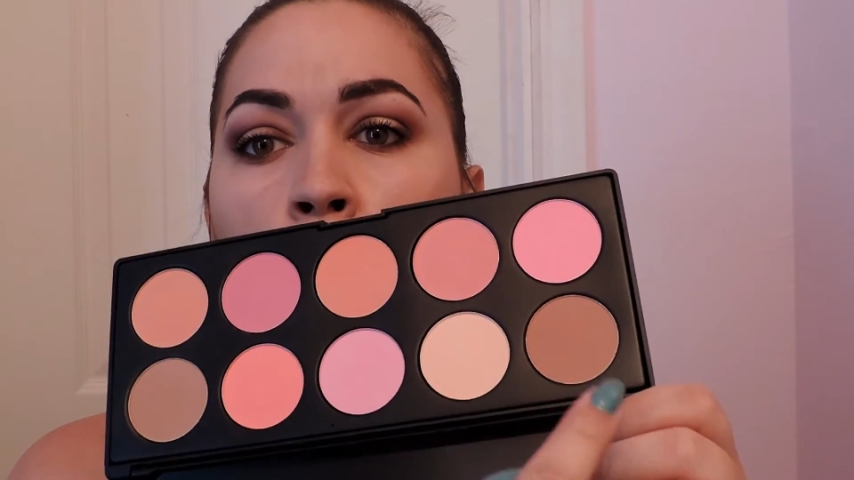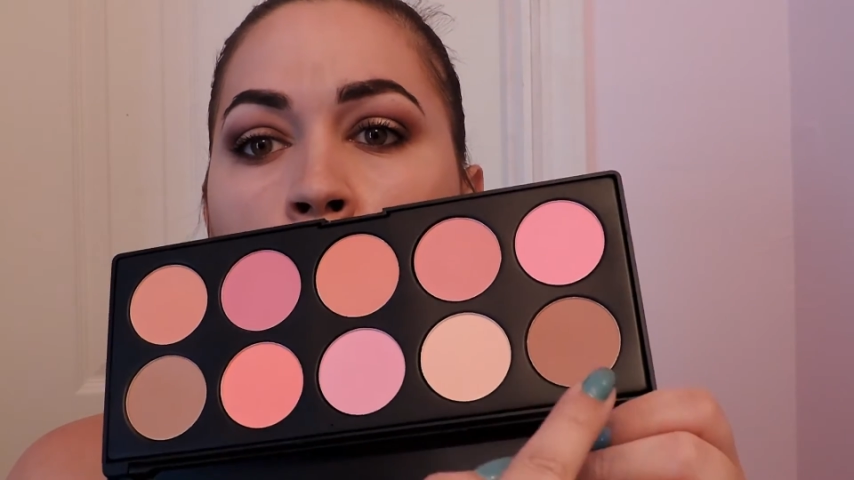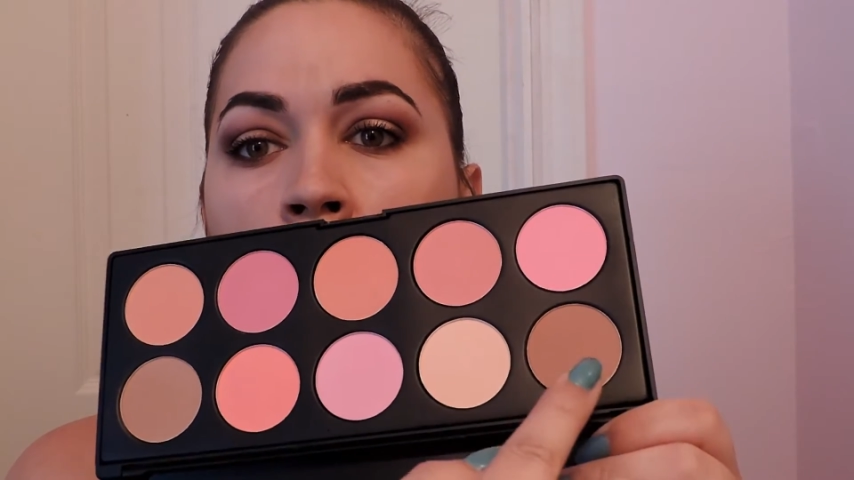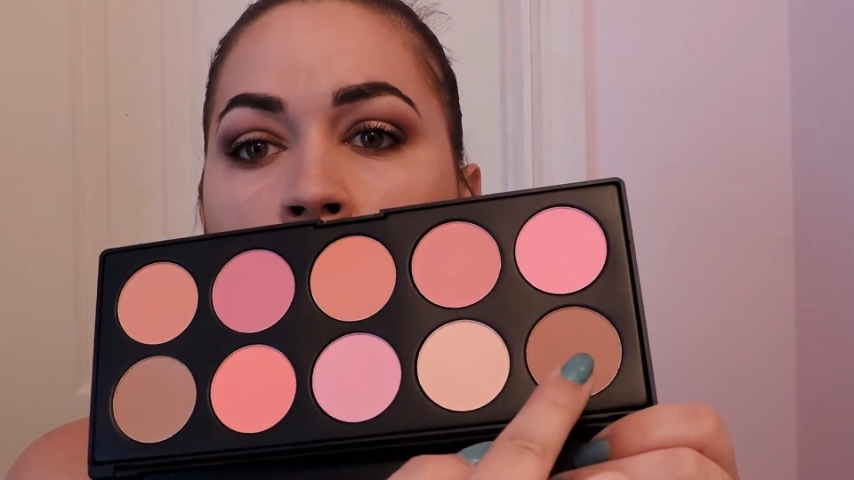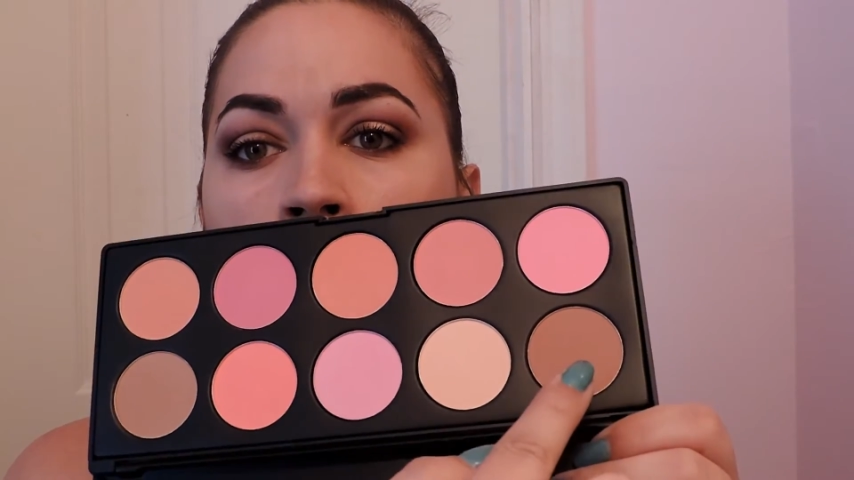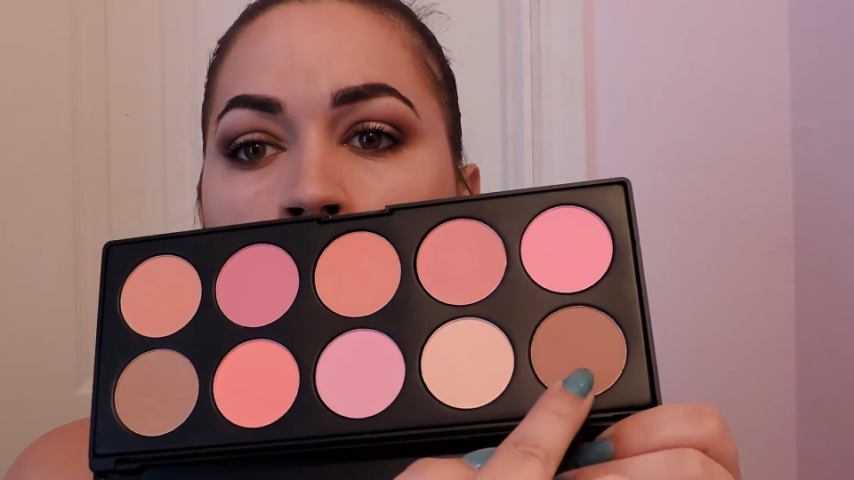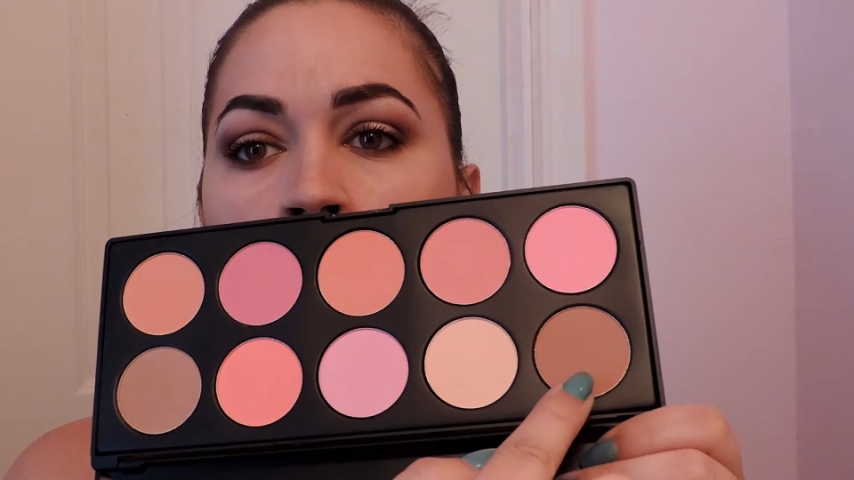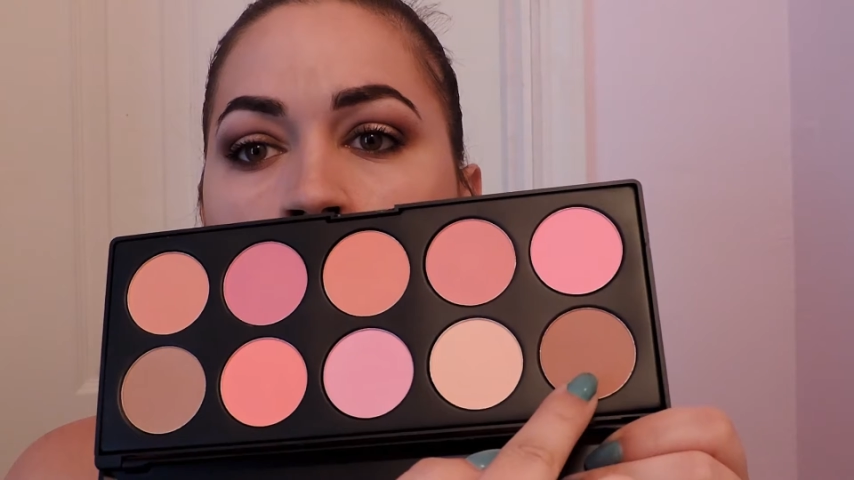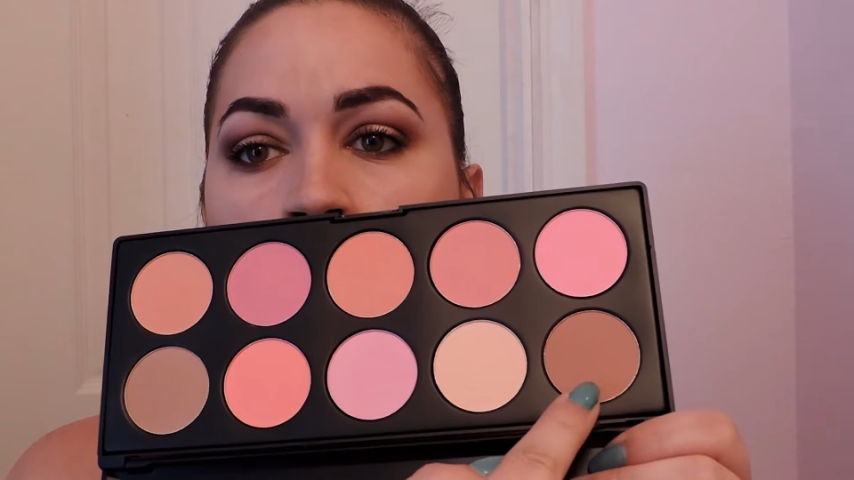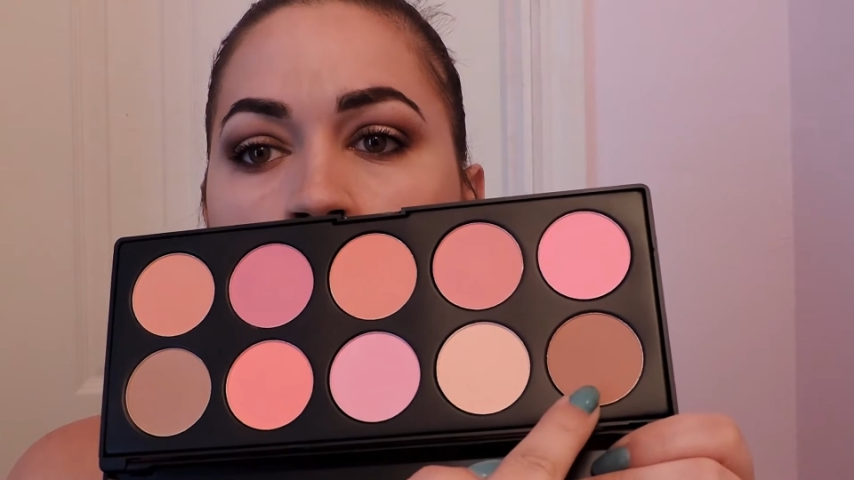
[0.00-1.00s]
with
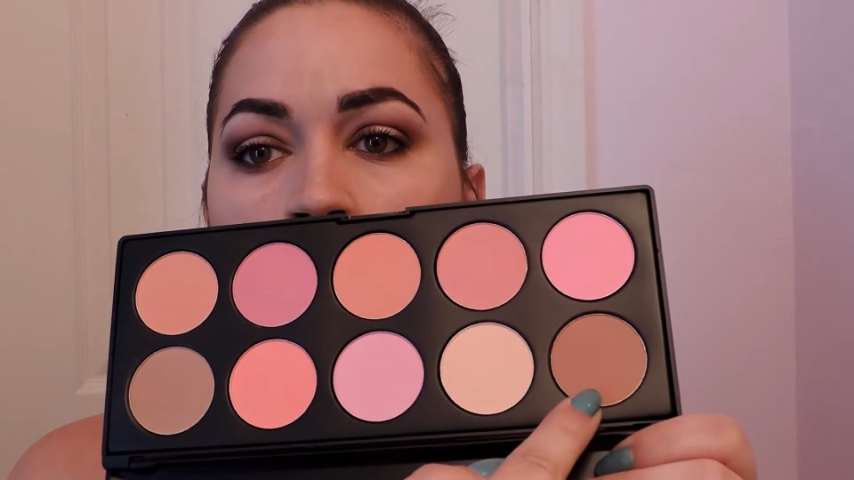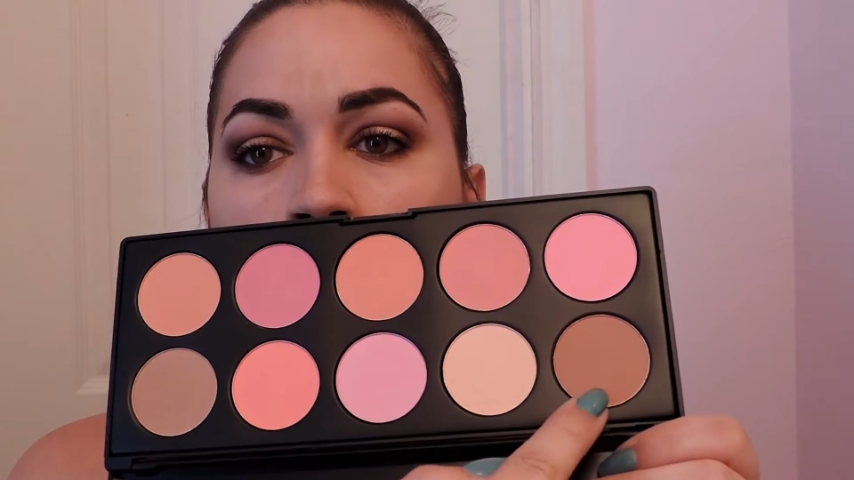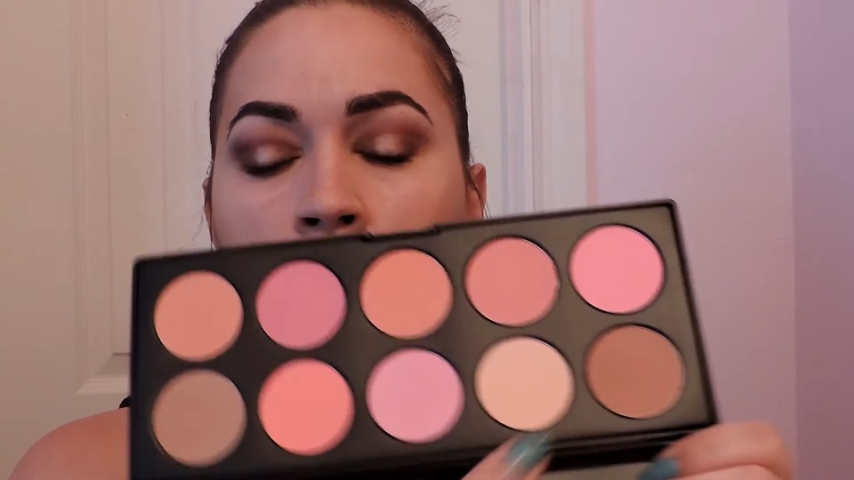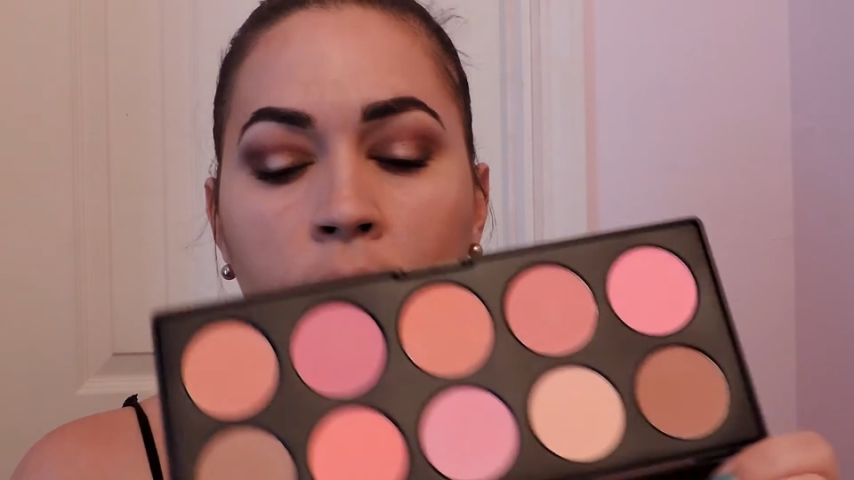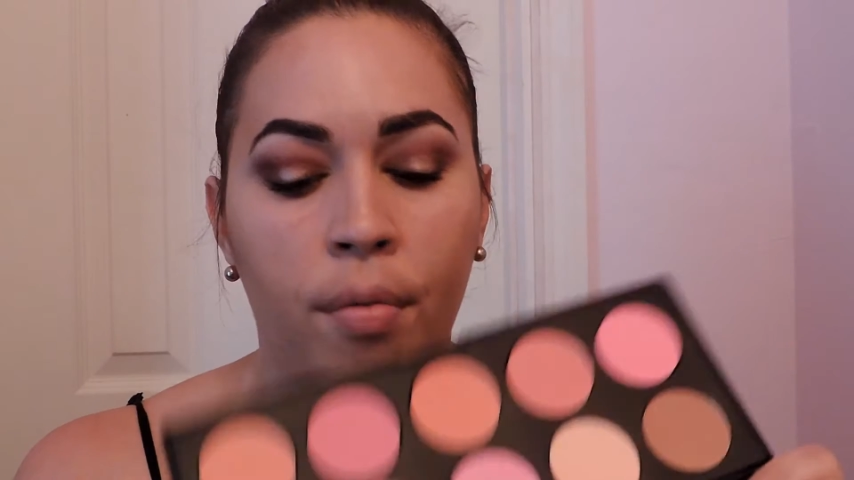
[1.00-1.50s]
this shade